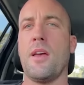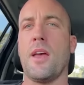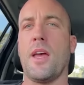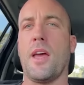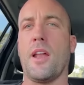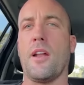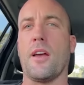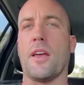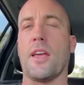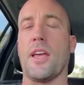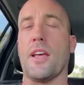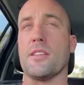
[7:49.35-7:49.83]

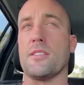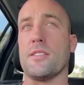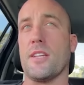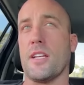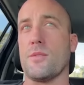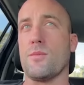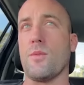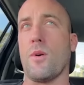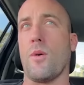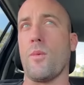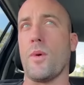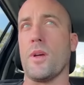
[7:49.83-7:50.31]
And I guess
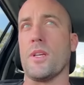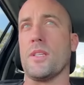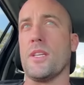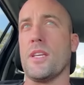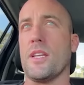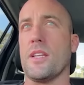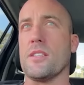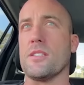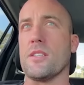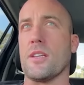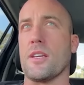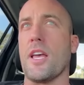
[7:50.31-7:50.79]
that's what we
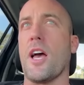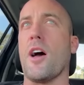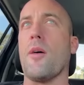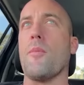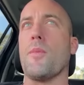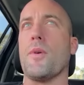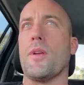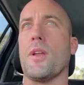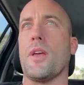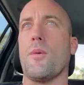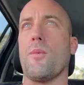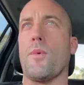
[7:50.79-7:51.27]
did as a
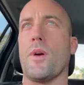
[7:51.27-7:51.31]
company.